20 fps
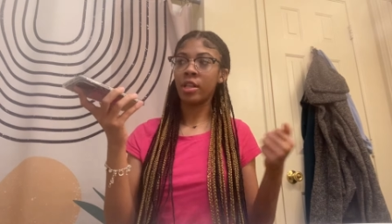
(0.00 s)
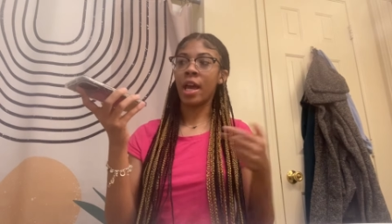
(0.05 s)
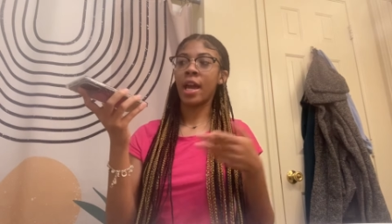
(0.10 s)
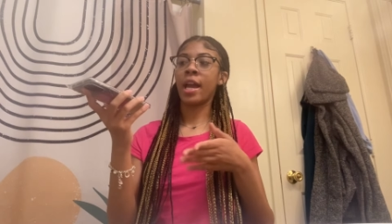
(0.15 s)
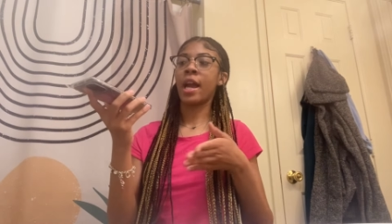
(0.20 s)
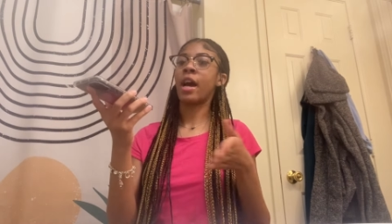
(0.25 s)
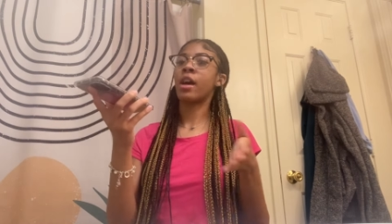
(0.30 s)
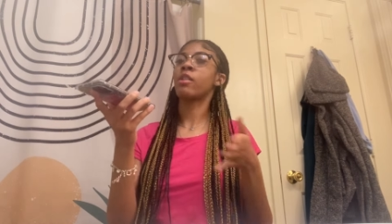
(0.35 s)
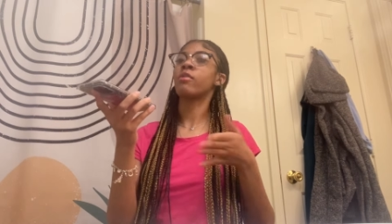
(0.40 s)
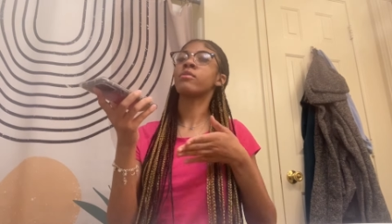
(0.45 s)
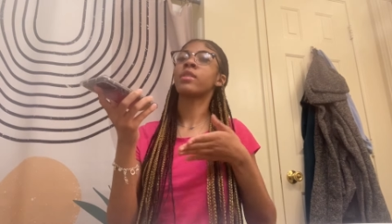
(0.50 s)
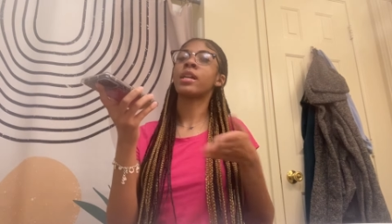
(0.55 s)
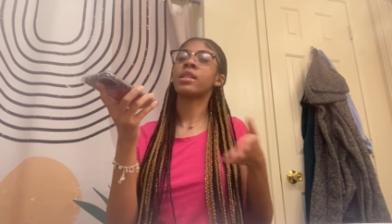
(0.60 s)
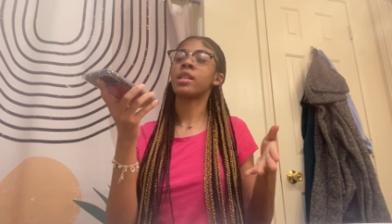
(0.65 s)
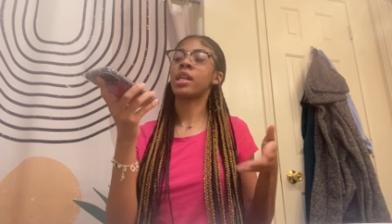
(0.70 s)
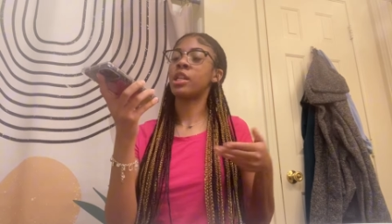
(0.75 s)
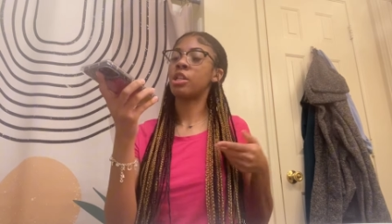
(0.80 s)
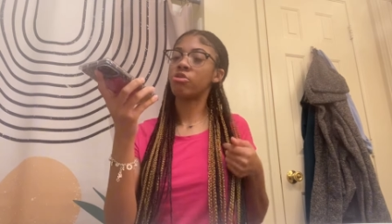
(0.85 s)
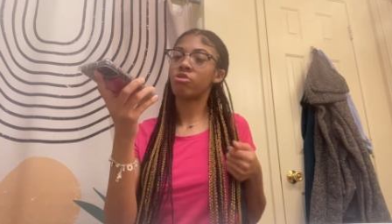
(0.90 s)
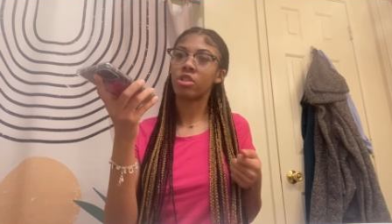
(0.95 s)
Like I don't
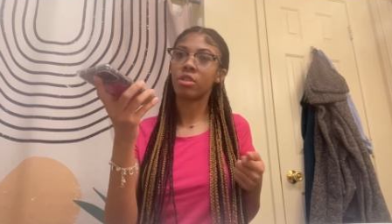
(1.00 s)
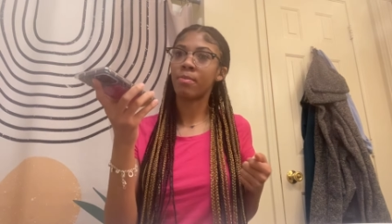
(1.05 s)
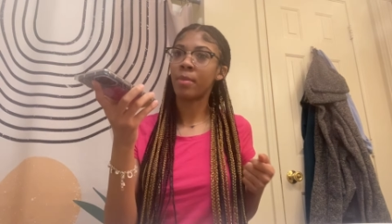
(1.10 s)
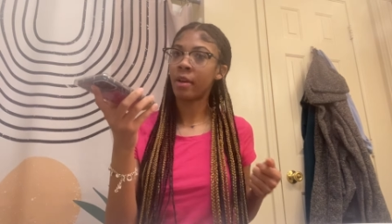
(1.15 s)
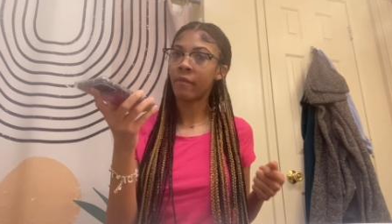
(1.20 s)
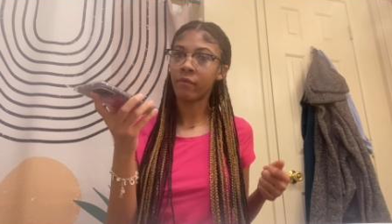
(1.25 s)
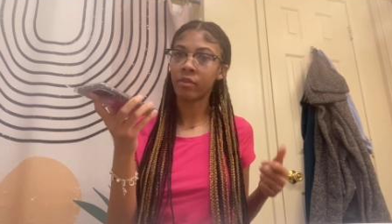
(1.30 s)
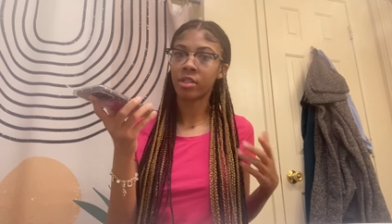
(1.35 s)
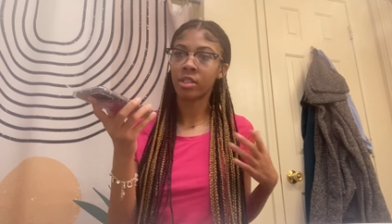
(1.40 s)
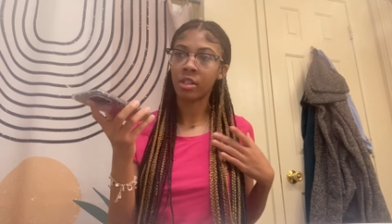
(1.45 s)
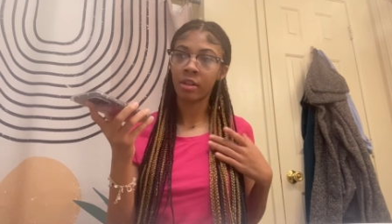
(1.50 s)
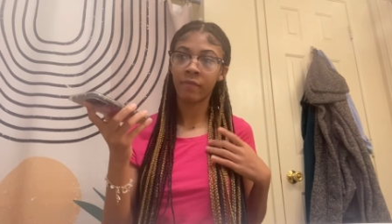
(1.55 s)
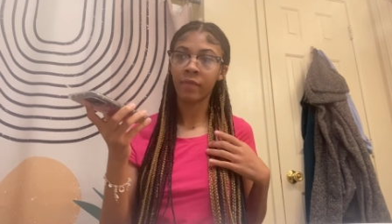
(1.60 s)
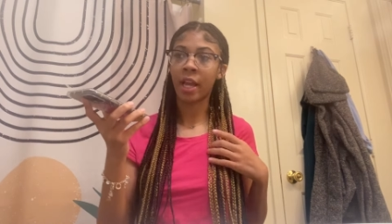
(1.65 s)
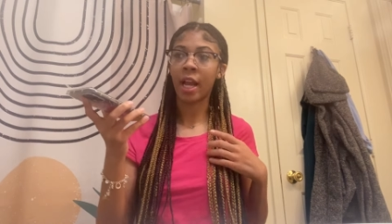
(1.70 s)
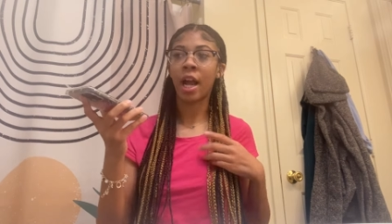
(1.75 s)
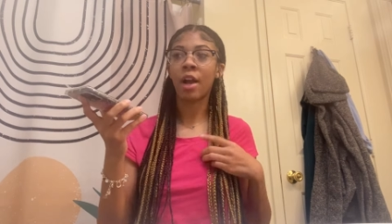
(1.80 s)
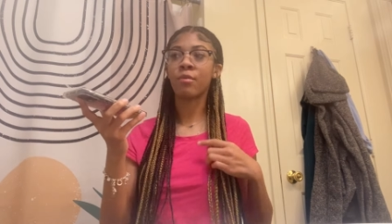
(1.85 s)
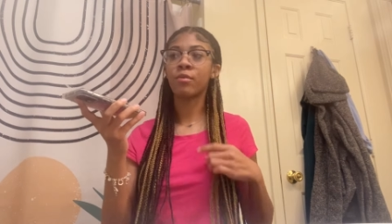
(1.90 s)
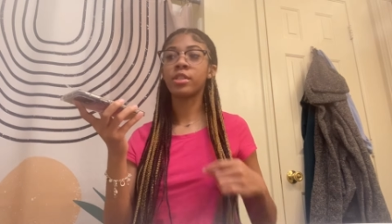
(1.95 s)
like that disrespectful stuff.
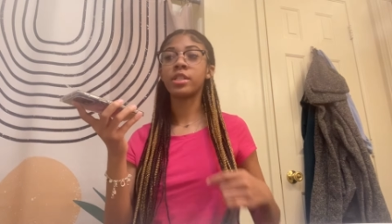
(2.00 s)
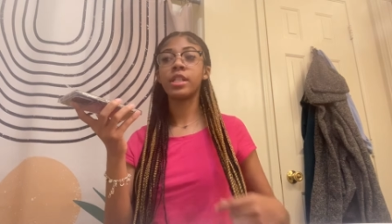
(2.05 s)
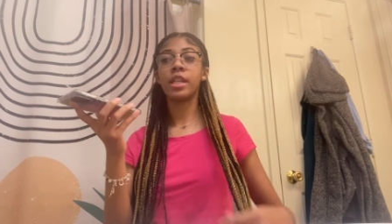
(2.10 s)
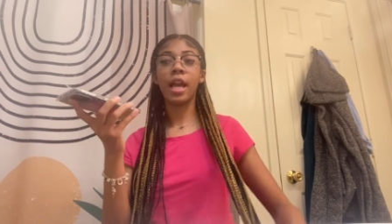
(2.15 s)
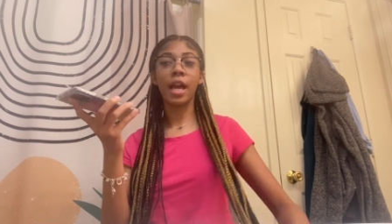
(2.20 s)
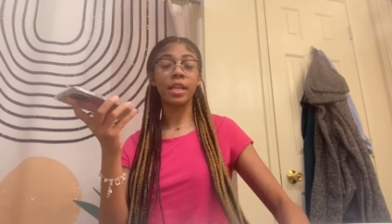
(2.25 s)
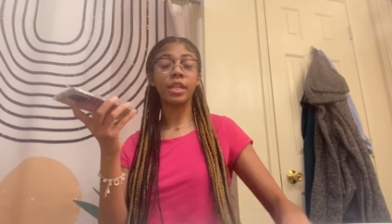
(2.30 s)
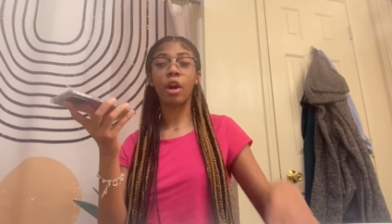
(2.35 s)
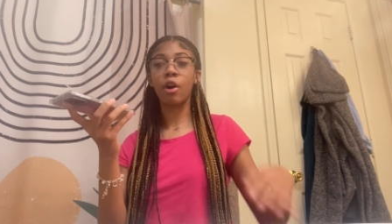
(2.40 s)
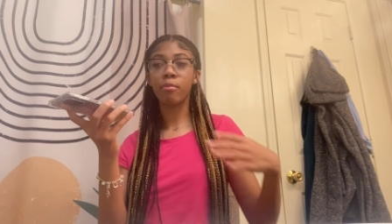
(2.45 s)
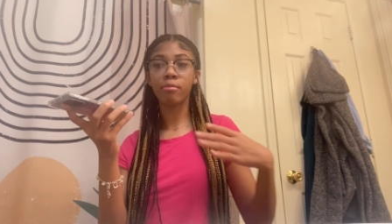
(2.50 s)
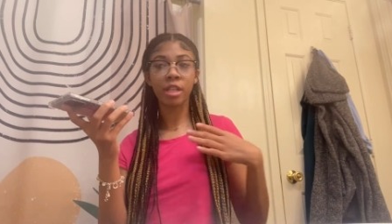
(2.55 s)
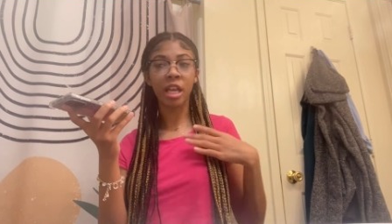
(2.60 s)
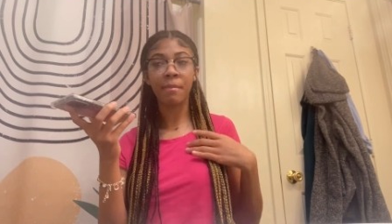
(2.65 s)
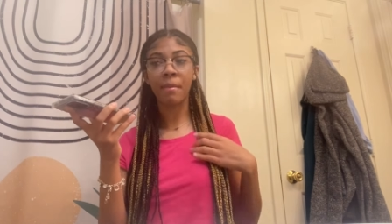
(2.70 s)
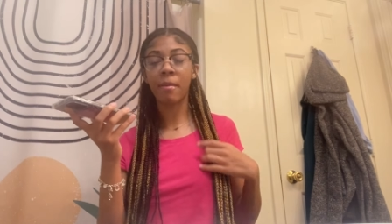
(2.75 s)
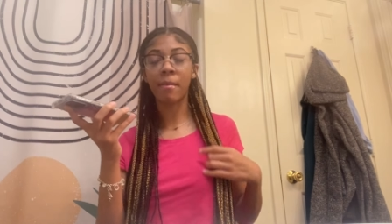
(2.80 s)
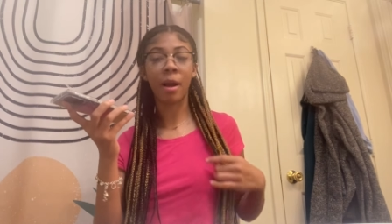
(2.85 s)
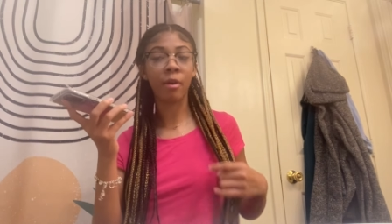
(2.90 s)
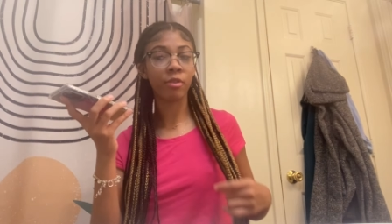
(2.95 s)
Like I really don't
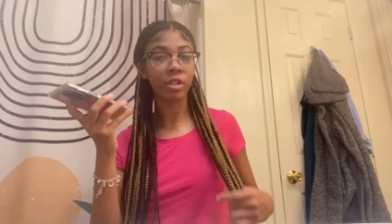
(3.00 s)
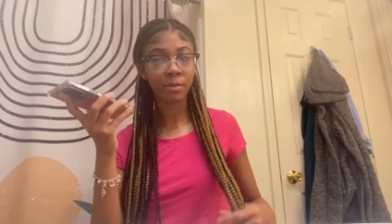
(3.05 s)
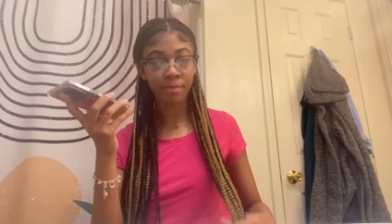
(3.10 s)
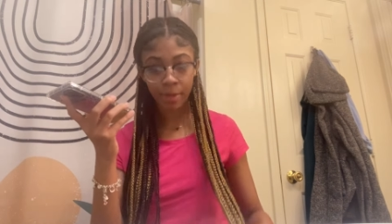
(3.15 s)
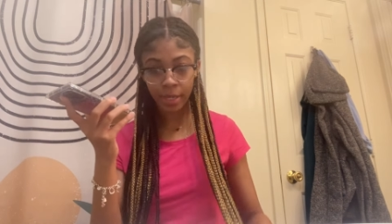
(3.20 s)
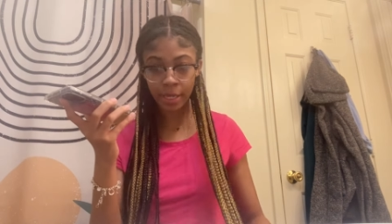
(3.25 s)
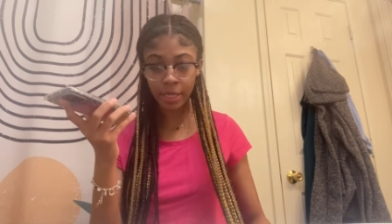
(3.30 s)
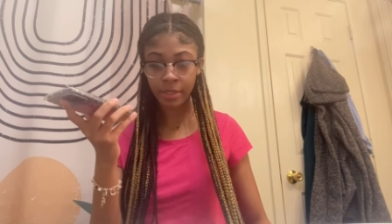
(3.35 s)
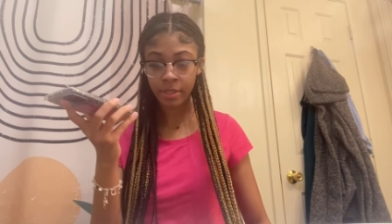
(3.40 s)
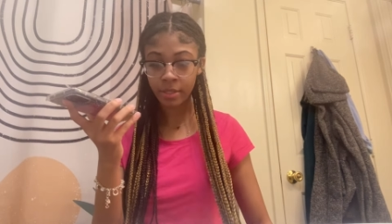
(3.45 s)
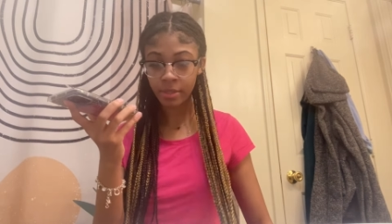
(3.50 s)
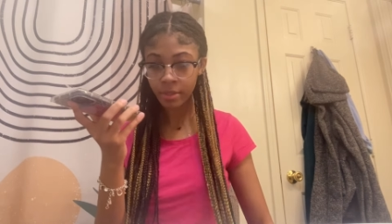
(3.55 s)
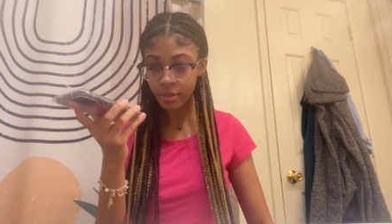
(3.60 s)
play by my respect.